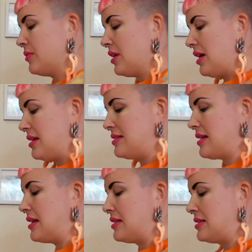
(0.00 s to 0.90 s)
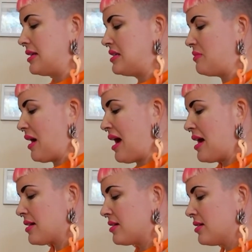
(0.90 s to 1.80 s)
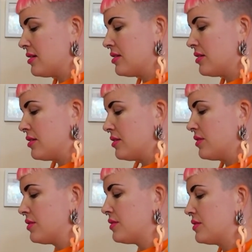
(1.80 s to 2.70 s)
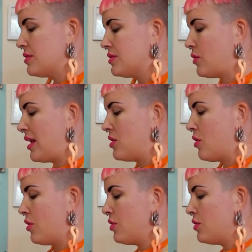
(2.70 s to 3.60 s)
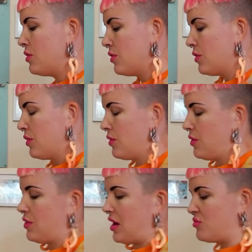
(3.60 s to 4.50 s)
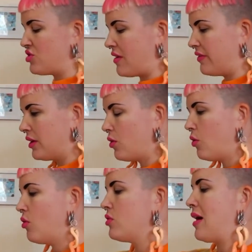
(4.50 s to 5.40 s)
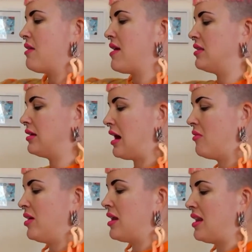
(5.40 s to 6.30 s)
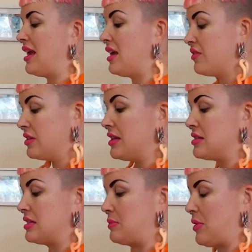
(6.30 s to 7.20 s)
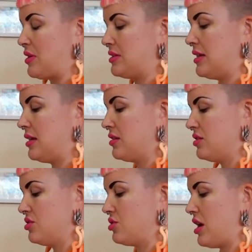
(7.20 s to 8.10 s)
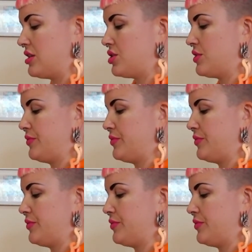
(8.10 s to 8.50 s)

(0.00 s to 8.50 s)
And I start at the center back, so I know that I'm traveling all the way around the garment and evenly dispersing the stretch.